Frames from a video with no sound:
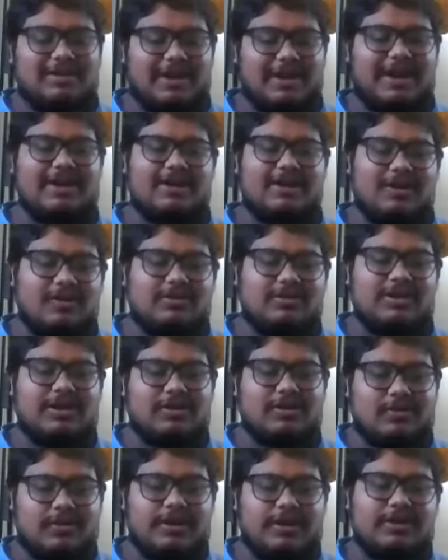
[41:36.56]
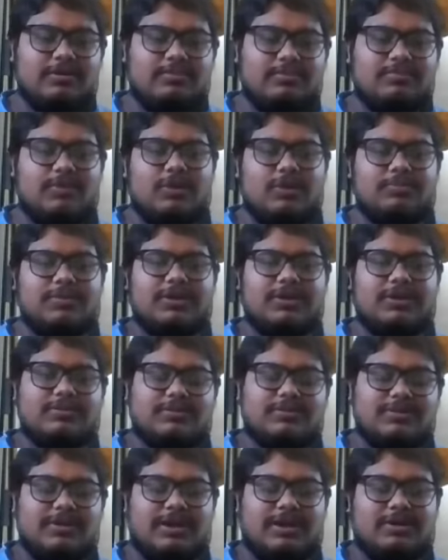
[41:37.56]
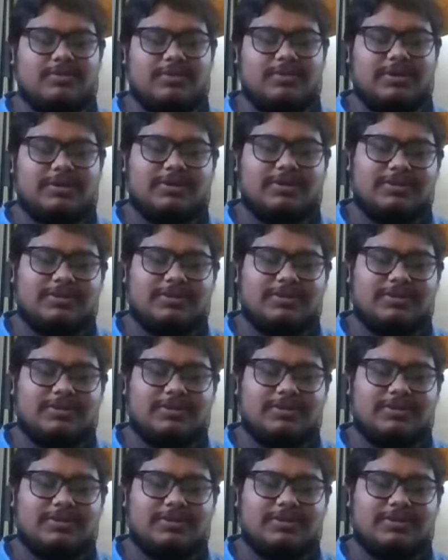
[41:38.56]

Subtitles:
right now they are going proper that way.